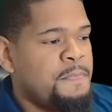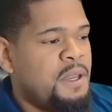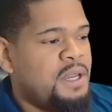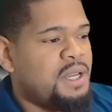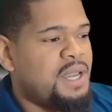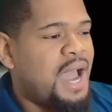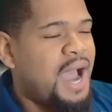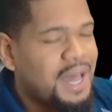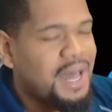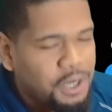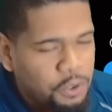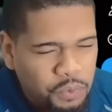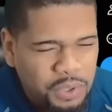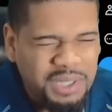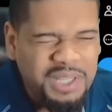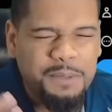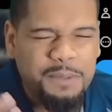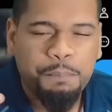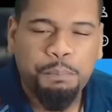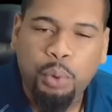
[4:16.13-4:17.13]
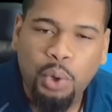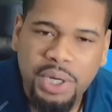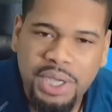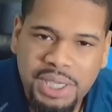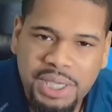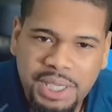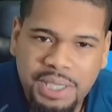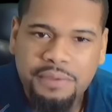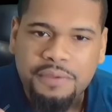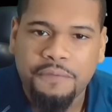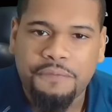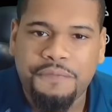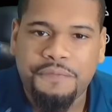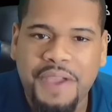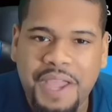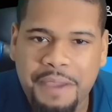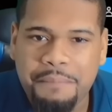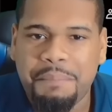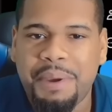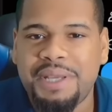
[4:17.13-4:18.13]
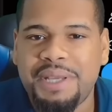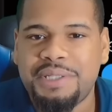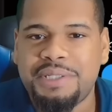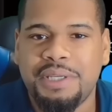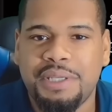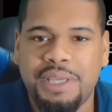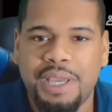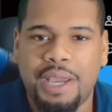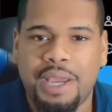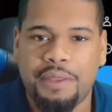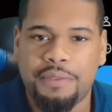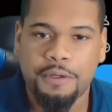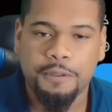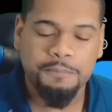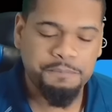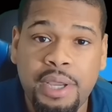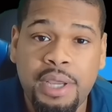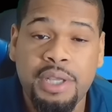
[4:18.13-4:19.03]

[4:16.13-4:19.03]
kind of really bringing the fan base together.